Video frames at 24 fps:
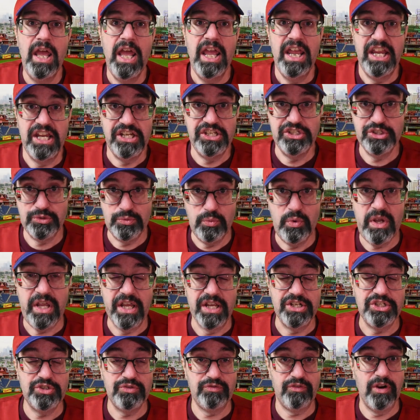he
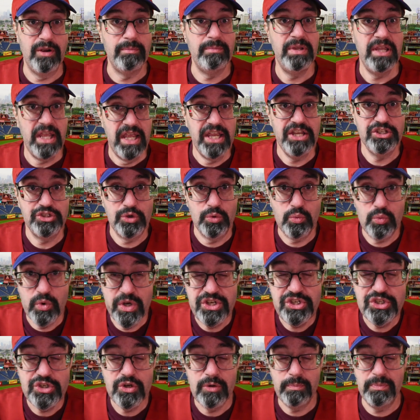switched from his
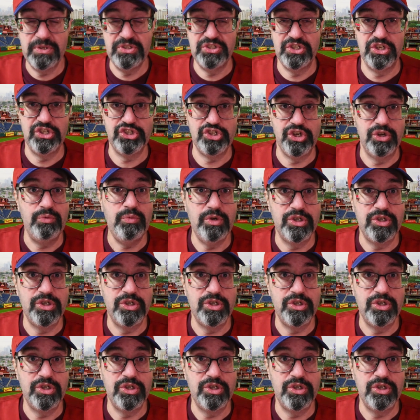original position,